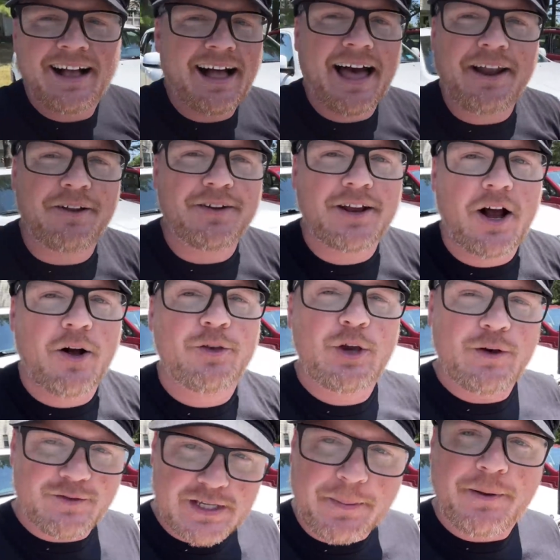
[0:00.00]
I don't know. You
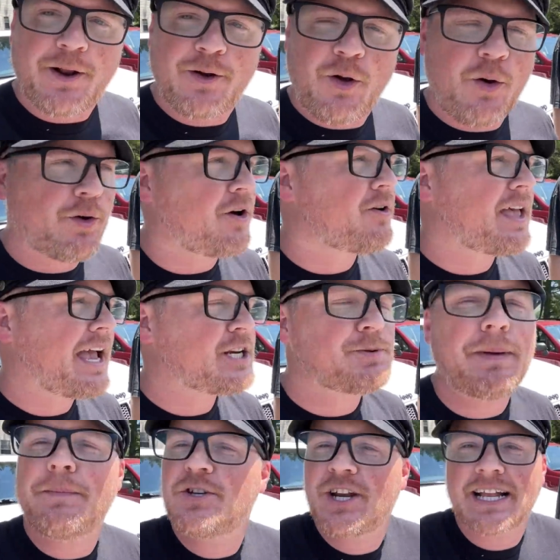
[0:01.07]
have something on hold? Okay,
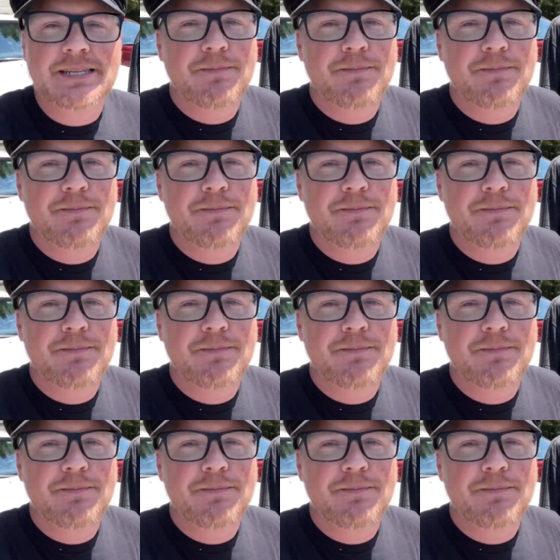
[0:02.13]
maybe she got